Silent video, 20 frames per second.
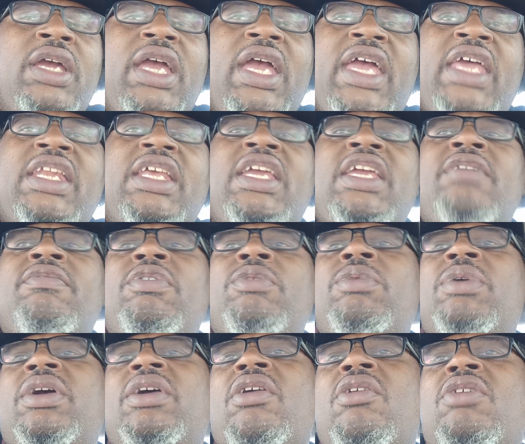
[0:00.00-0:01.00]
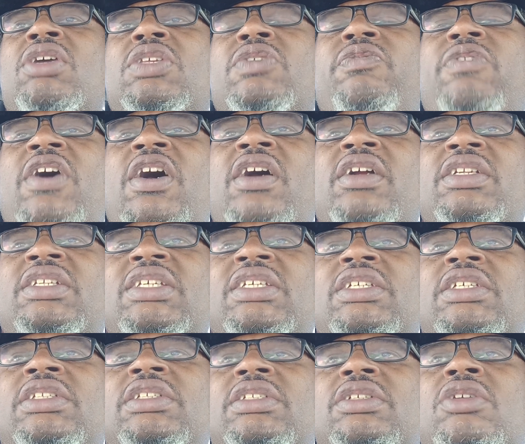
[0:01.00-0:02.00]
and even will go as far
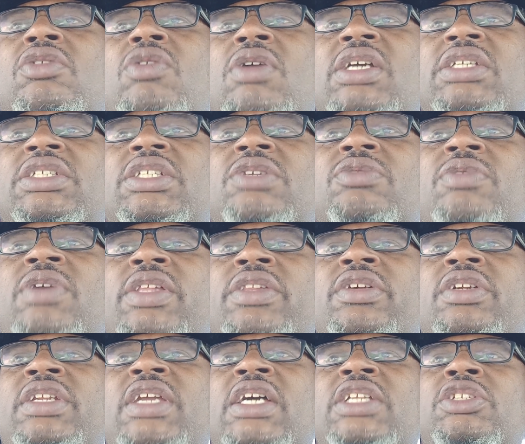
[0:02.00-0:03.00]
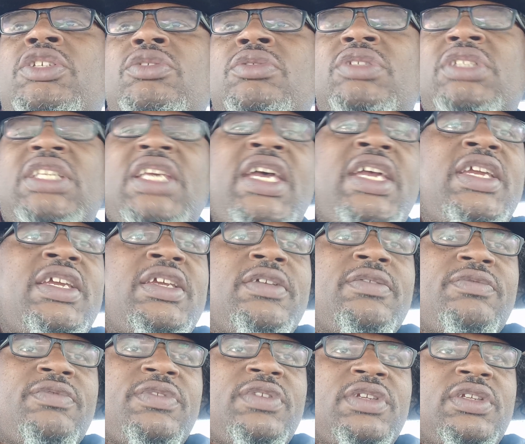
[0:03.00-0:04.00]
to question whether or not you
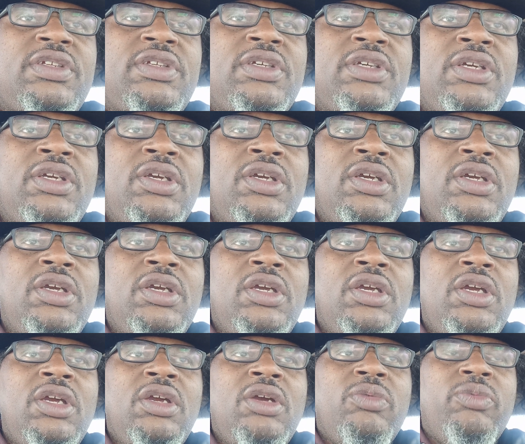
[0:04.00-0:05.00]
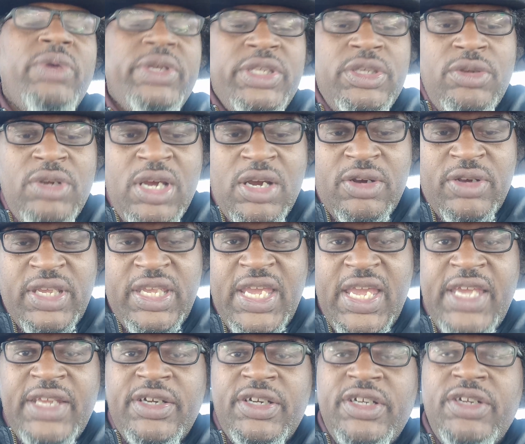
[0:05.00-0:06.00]
saved when you don't
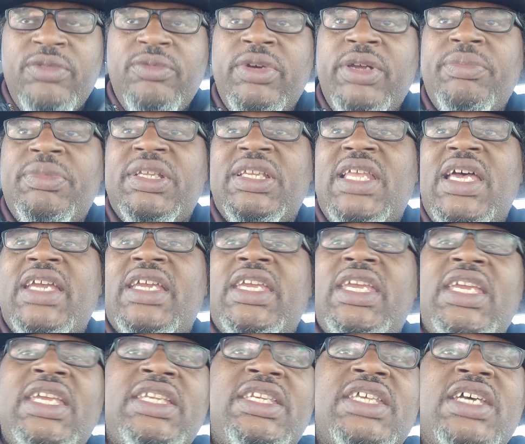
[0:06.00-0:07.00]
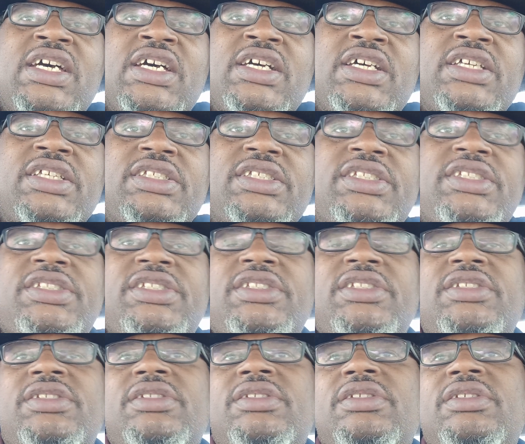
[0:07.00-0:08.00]
cater to women like he
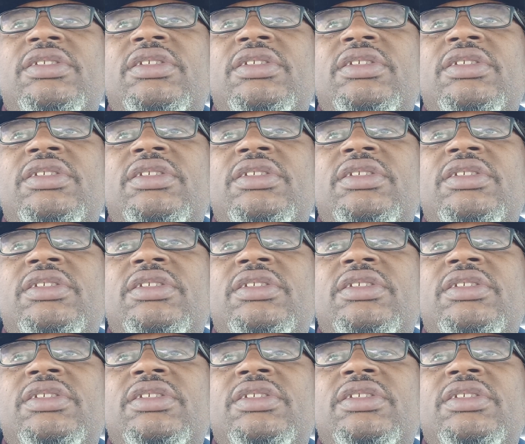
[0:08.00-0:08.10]
does.